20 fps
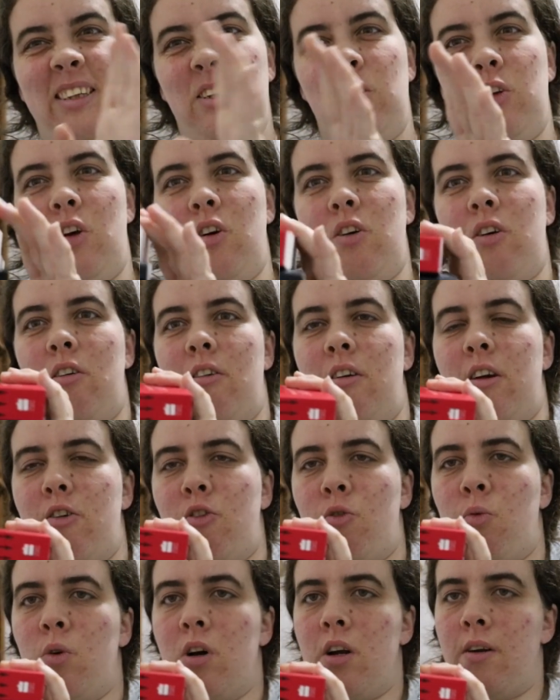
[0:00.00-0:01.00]

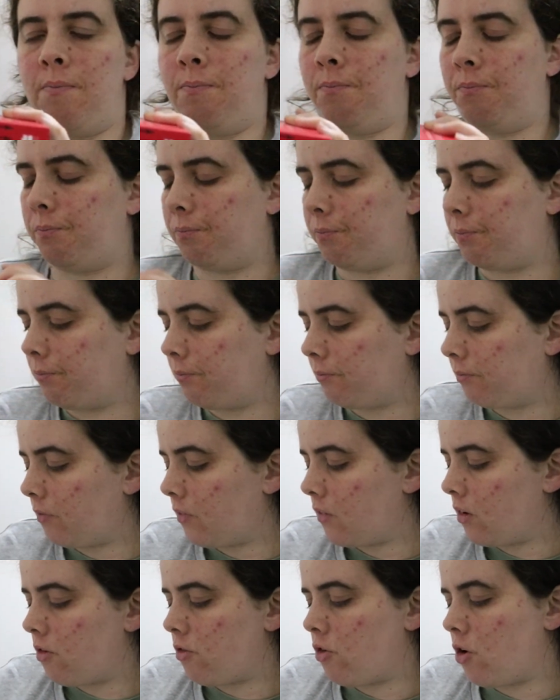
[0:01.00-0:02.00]
longer-ish one.
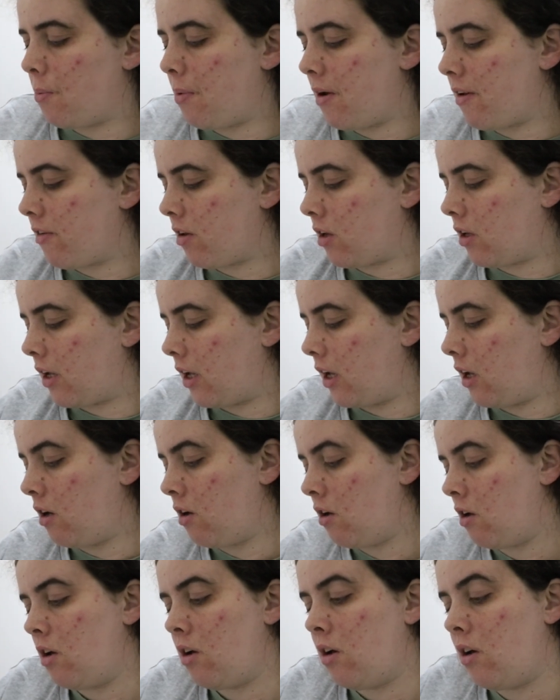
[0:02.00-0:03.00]
So basically,